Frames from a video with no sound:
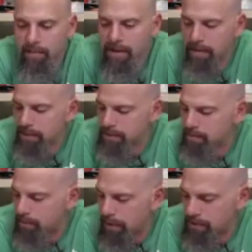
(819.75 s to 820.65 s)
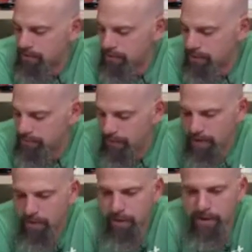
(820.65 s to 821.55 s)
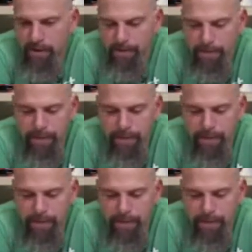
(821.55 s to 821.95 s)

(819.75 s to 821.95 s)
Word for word: But let me just brush through this very quickly.